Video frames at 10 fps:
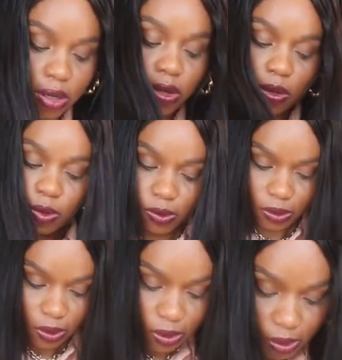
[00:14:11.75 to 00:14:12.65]

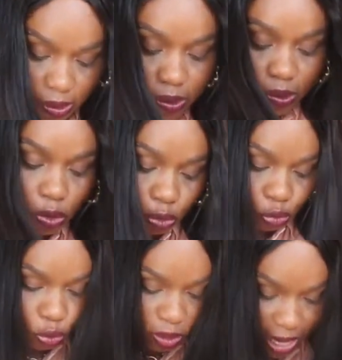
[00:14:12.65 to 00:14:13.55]
to
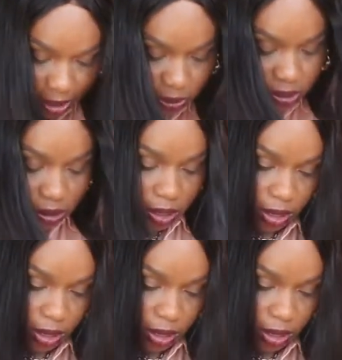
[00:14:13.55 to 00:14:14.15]
roll out